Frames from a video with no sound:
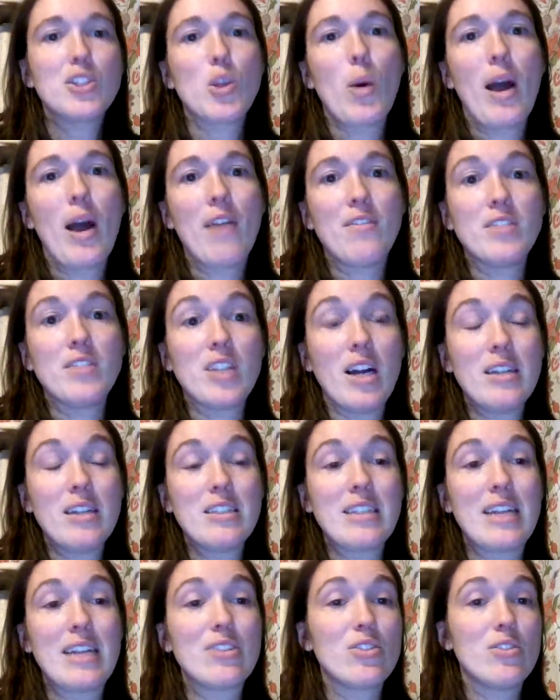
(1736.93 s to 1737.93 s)
So I've
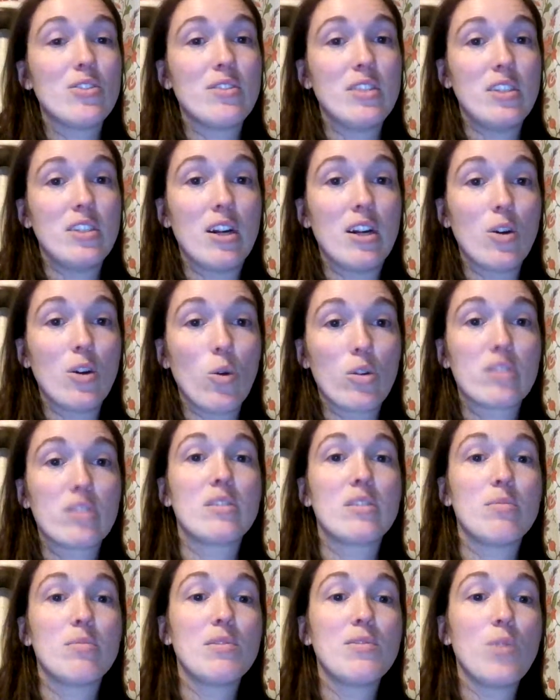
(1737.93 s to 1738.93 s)
done dentals in young
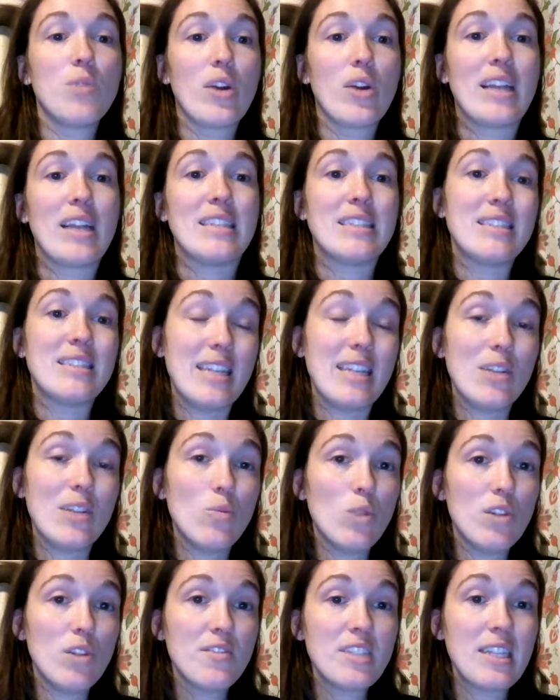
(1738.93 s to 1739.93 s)
horses before and
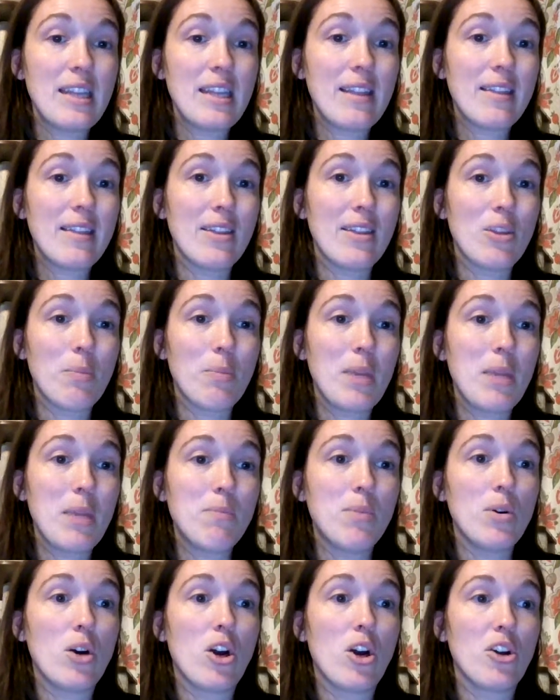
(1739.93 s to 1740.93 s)
seen wolf teeth, and the
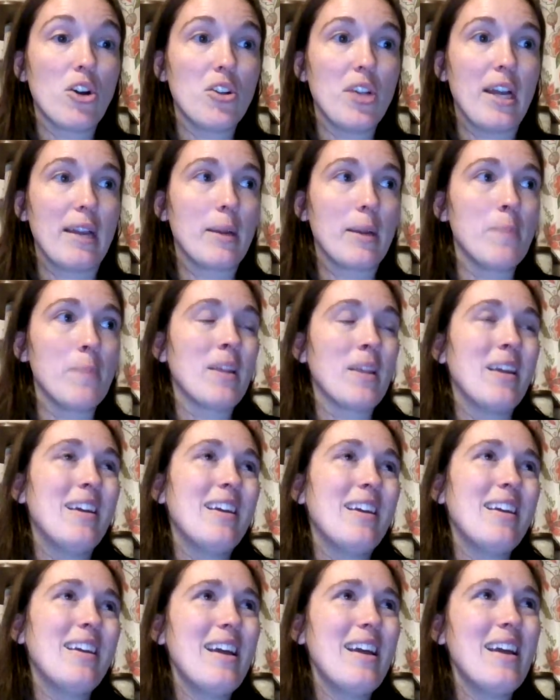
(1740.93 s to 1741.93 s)
people are like,
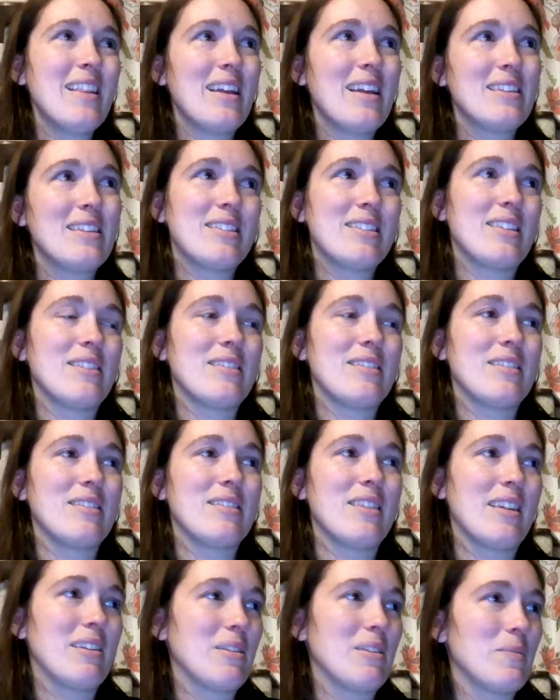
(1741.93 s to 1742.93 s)
that
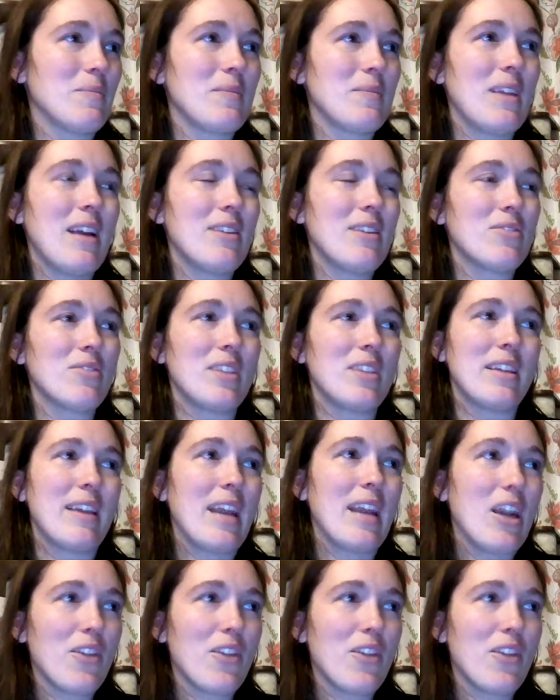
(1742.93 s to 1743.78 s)
doesn't, like, I don't really